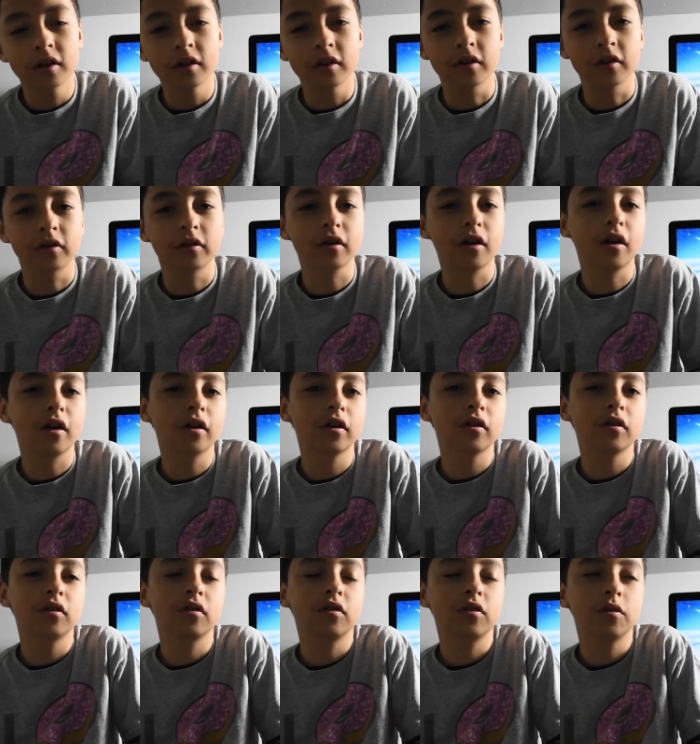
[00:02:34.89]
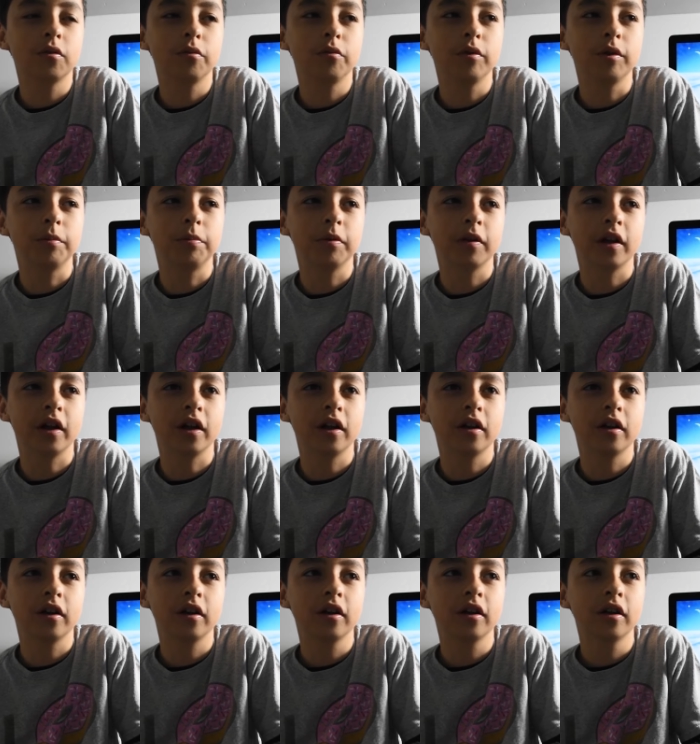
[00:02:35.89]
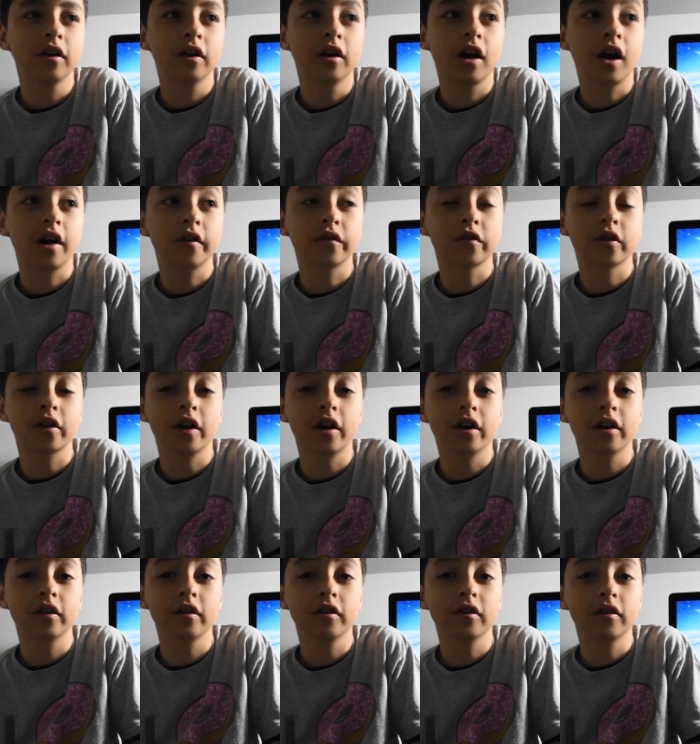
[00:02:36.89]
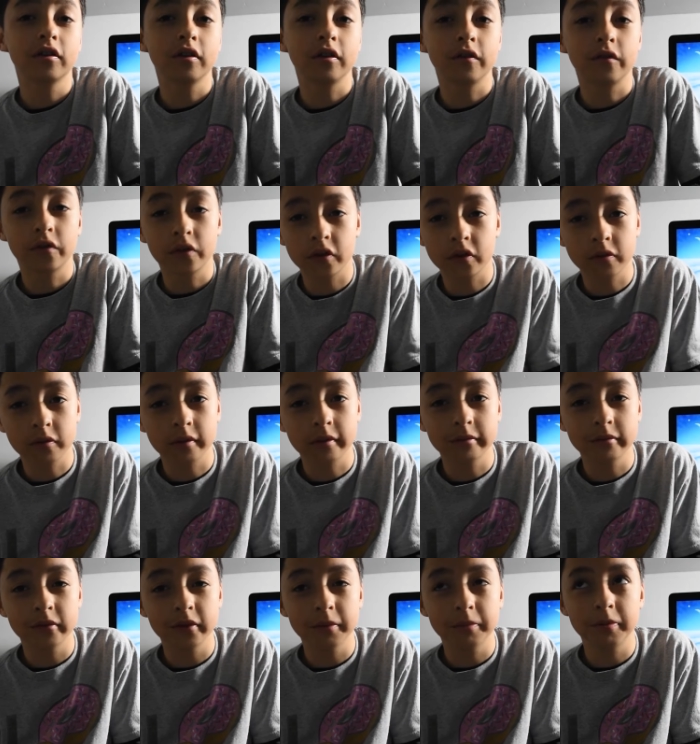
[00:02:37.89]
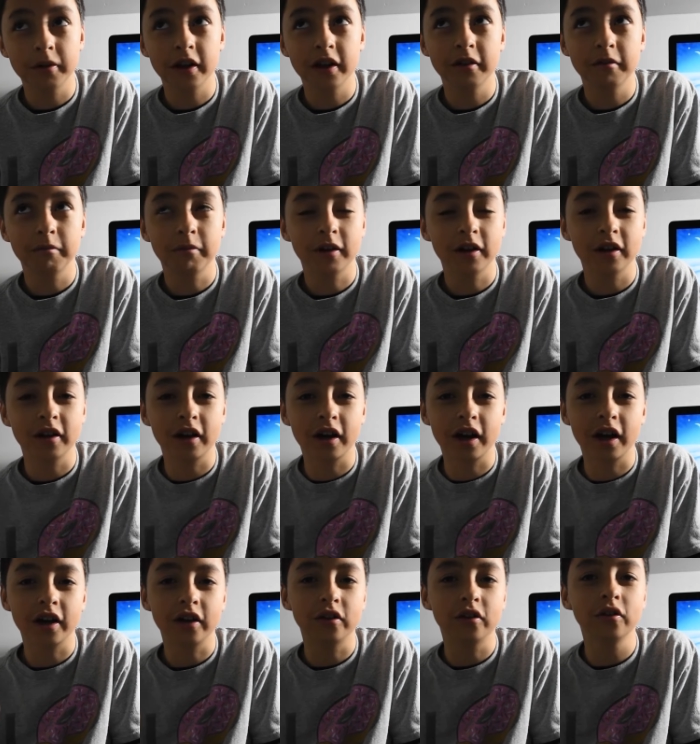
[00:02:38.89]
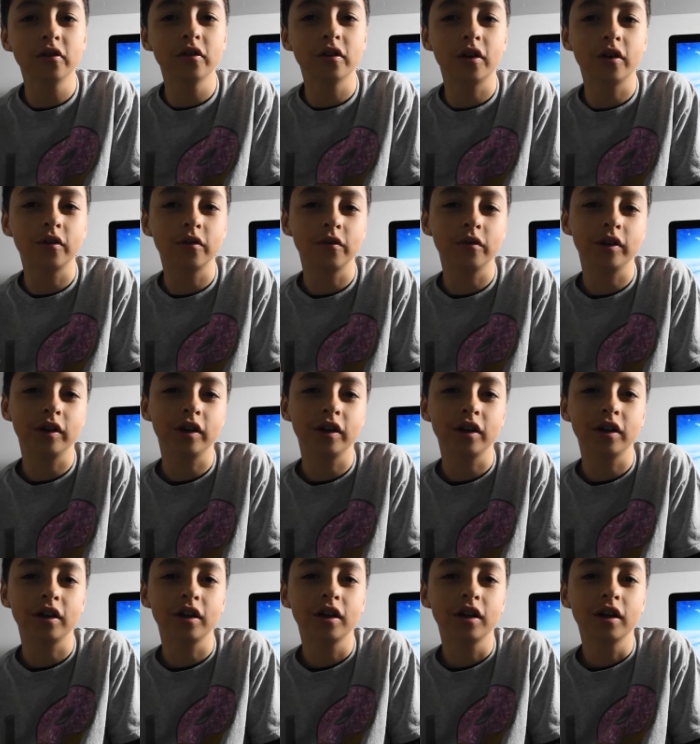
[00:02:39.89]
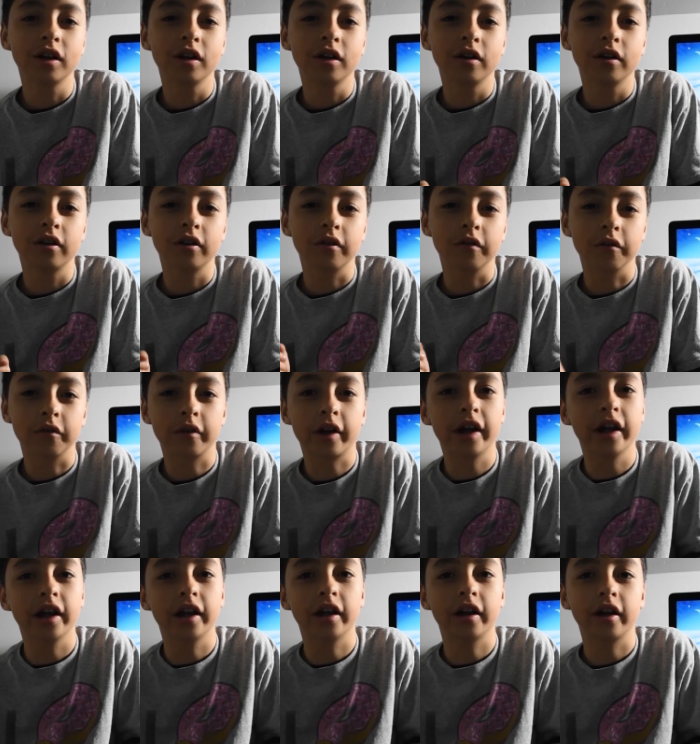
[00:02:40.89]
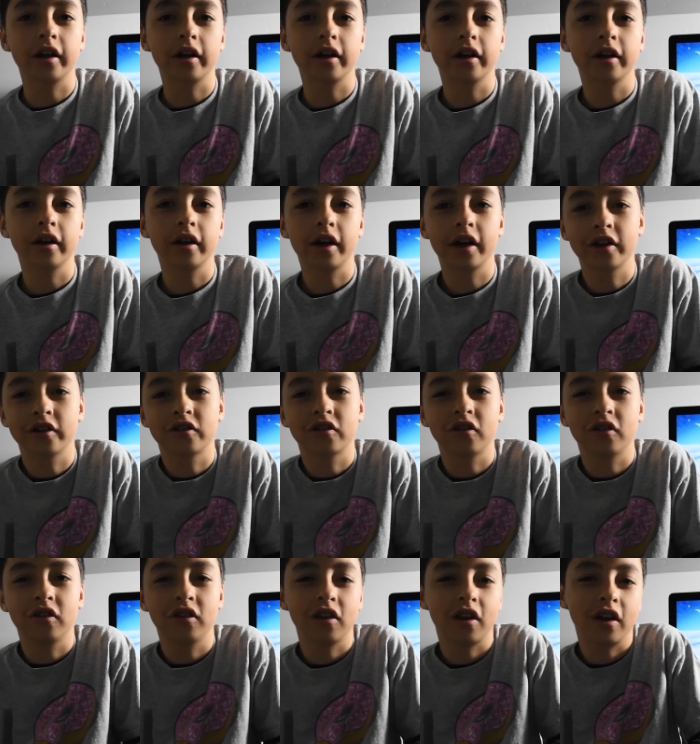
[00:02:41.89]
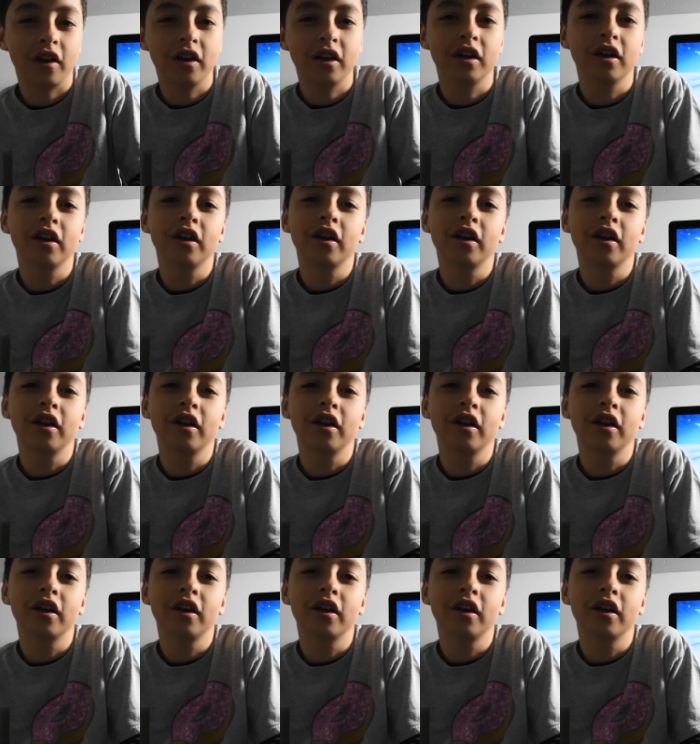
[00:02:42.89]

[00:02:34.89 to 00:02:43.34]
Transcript: The songs we played, I forgot the first one we played, but I do know we rang, I should say,